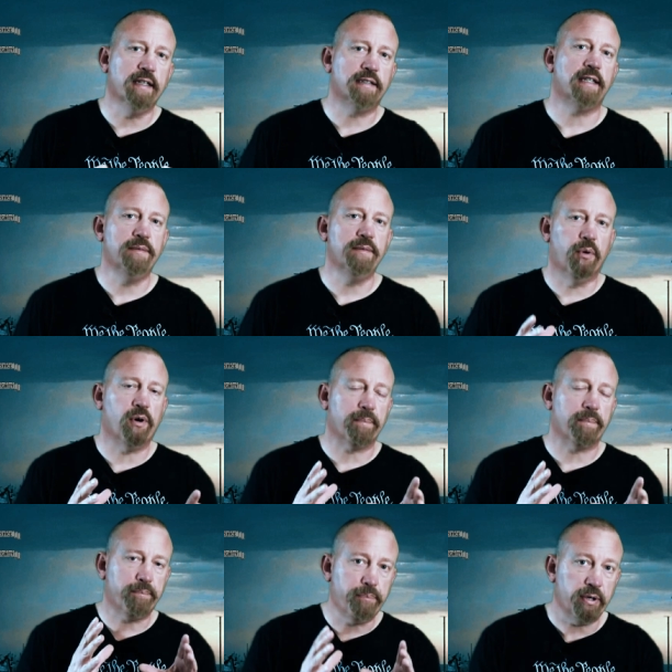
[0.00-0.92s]
is the
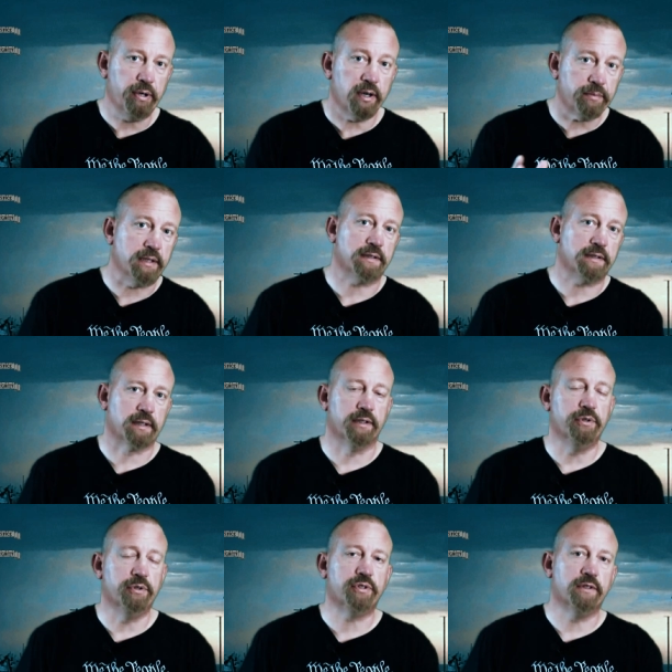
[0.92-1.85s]
more permanent
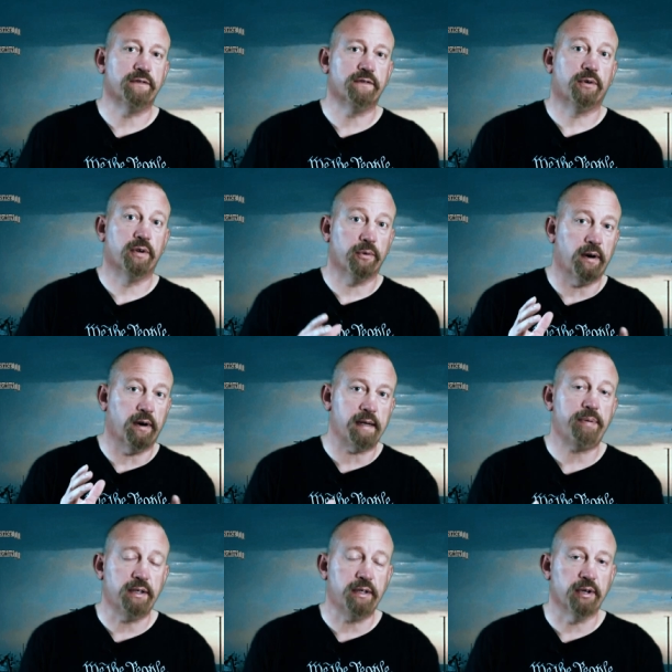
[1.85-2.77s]
solution for
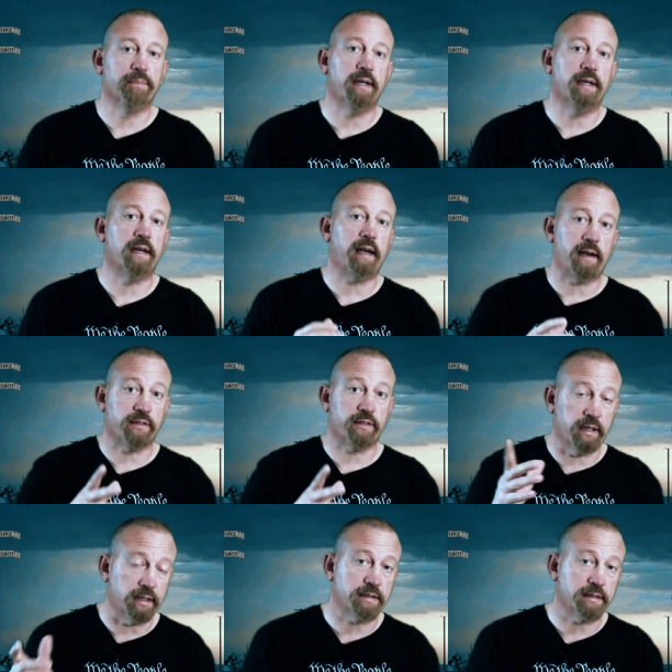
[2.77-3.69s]
wiping your butt
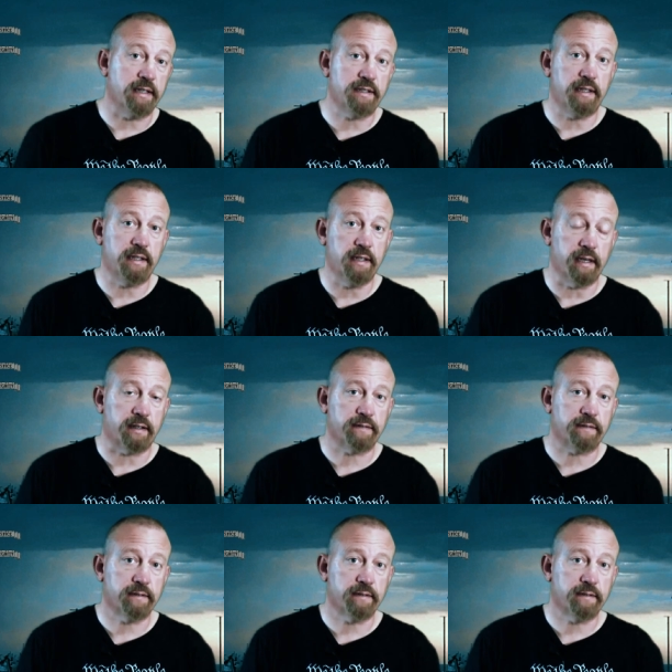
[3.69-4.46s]
after SHTF.